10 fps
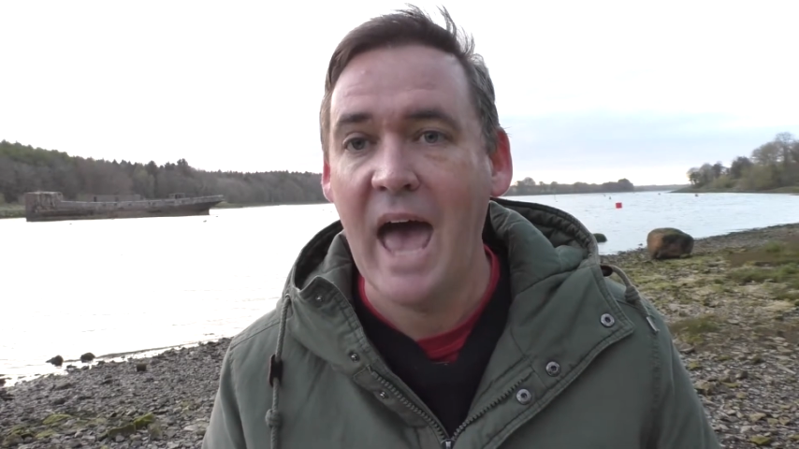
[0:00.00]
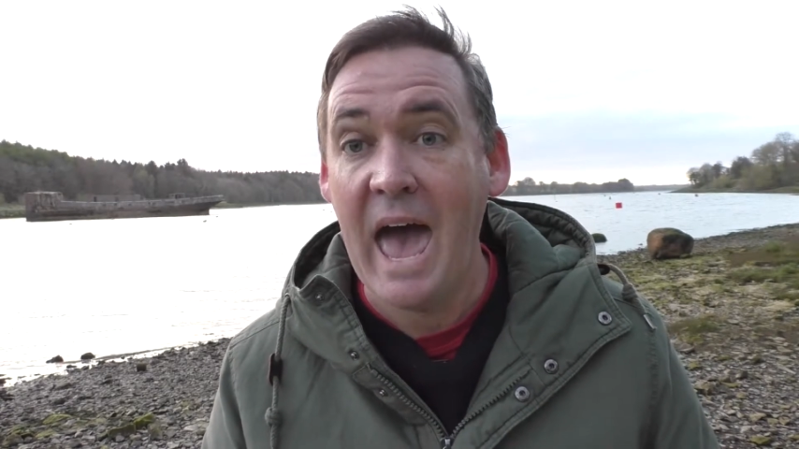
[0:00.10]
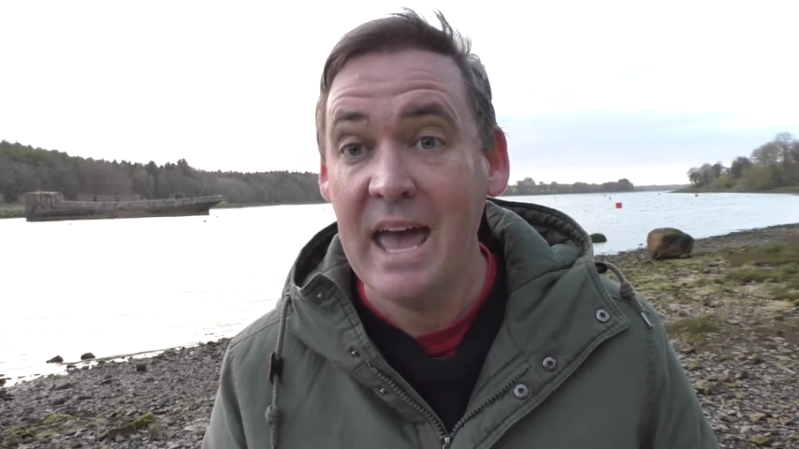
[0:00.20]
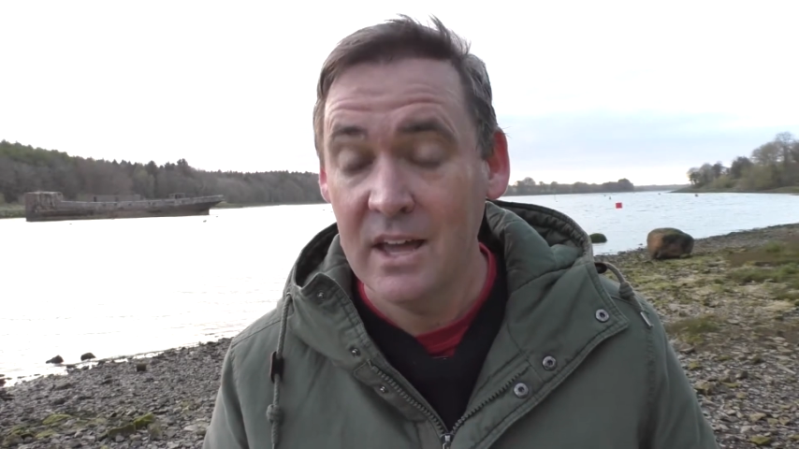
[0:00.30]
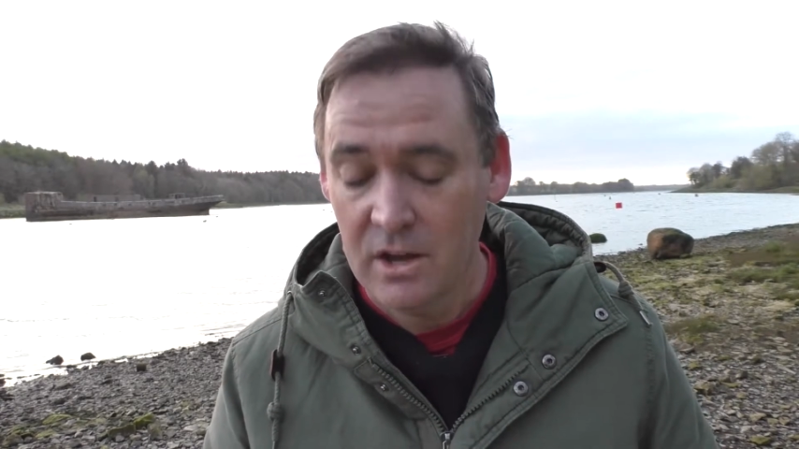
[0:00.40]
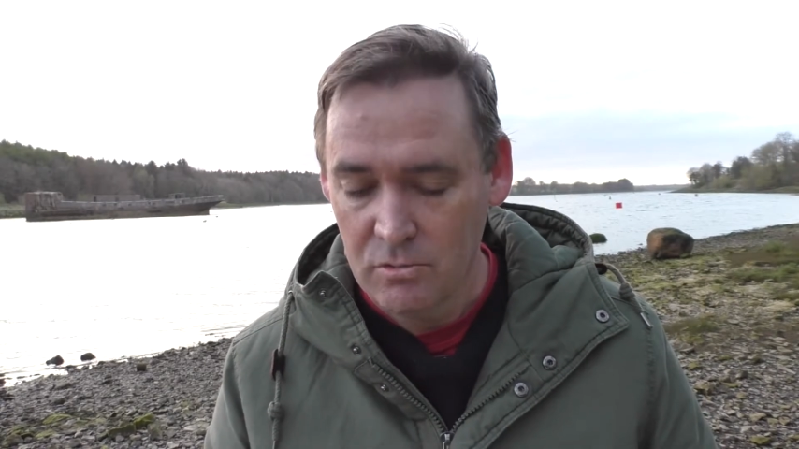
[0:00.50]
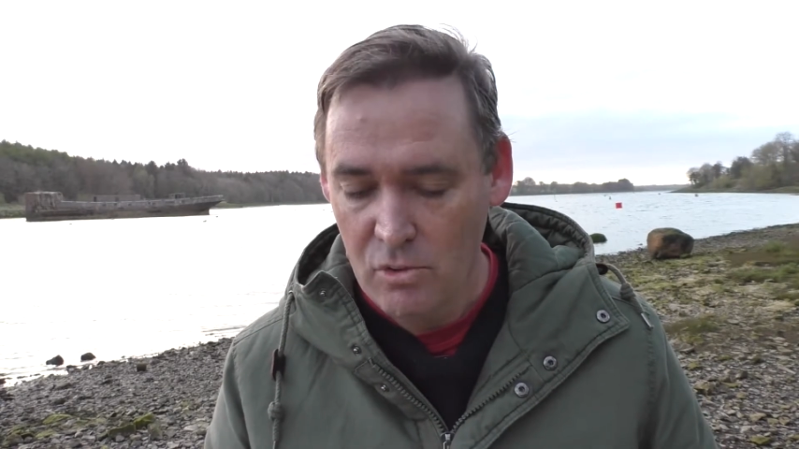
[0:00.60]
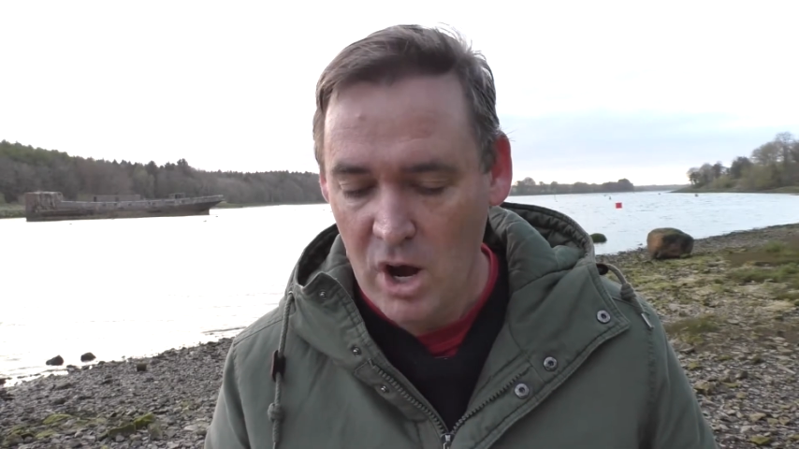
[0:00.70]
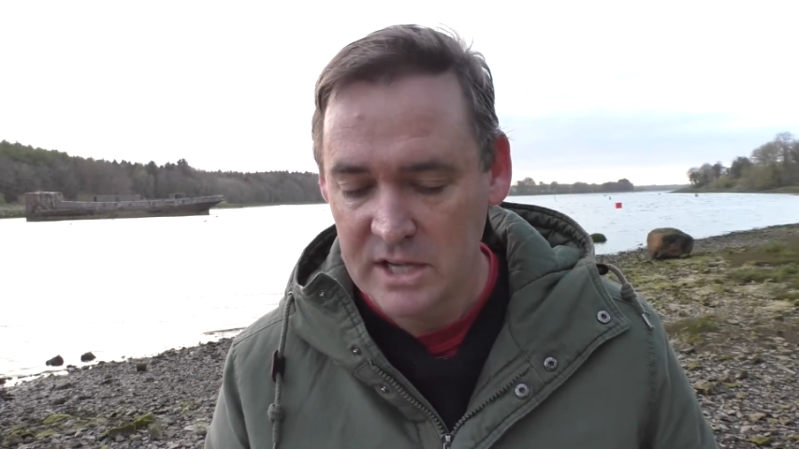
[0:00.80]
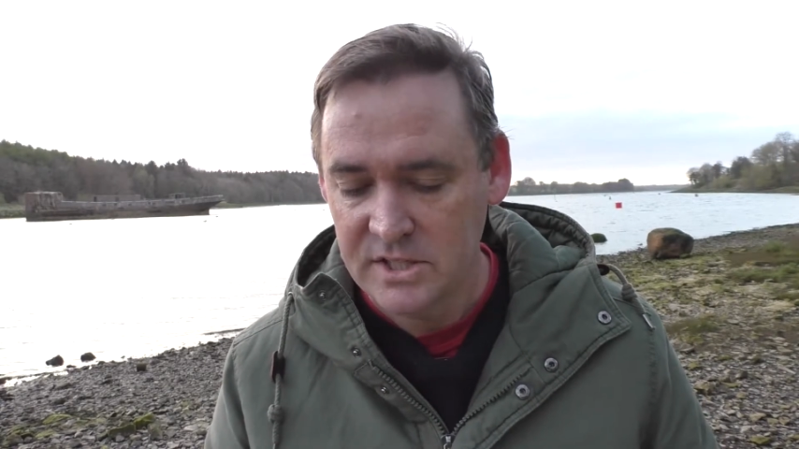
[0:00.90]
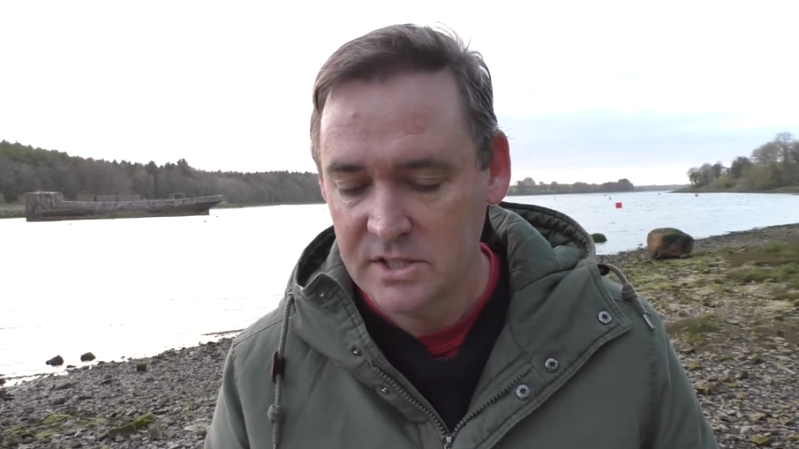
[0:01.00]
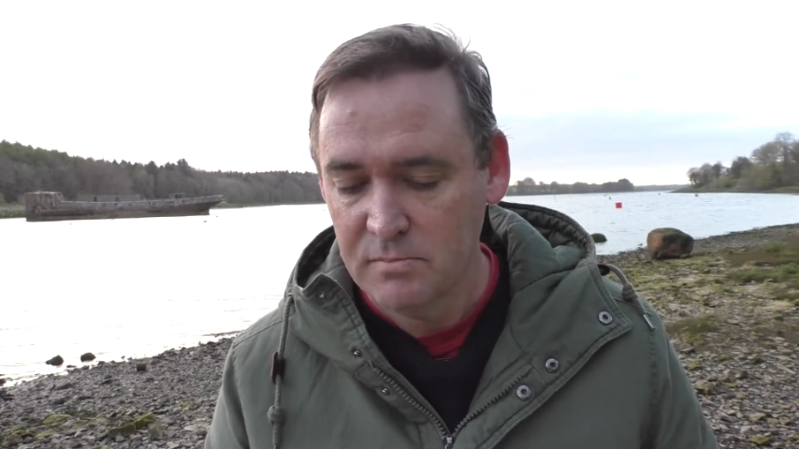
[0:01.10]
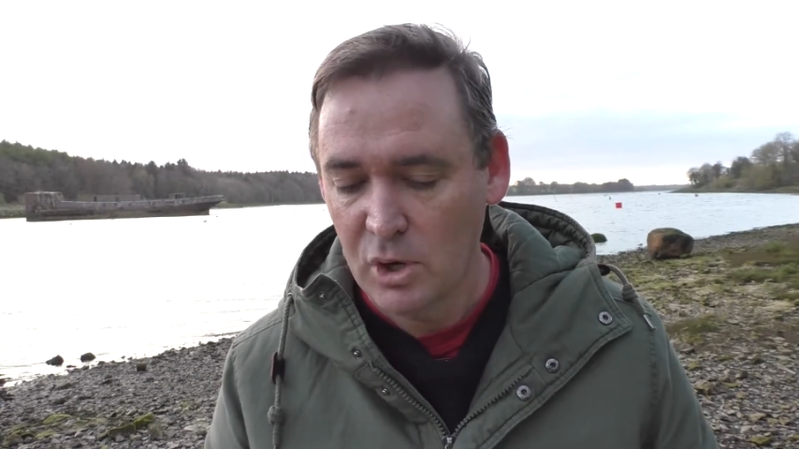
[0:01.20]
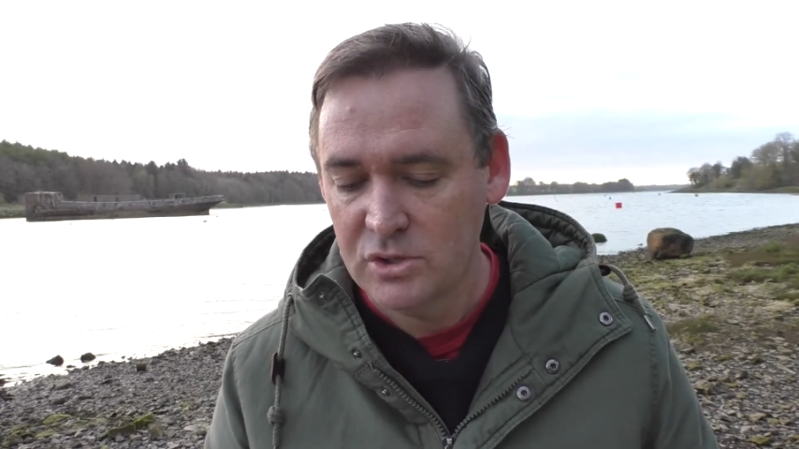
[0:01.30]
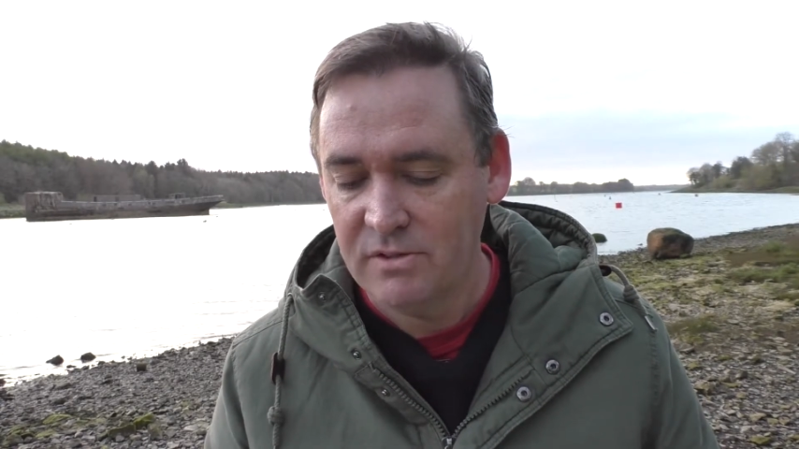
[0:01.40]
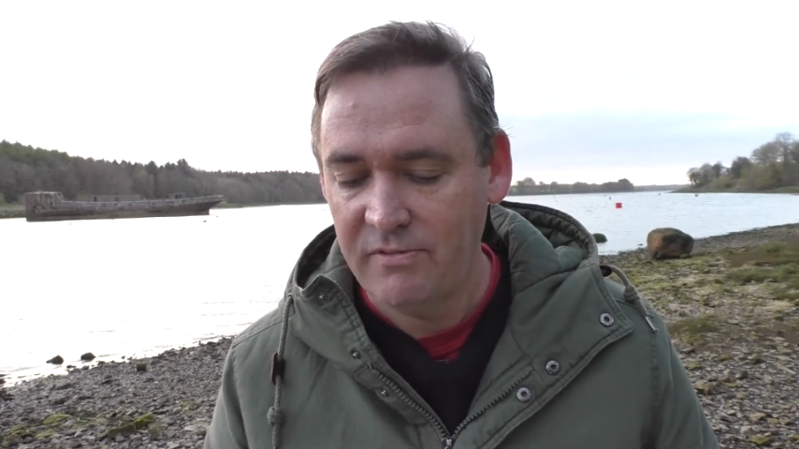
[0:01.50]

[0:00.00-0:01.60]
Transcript: anger rises most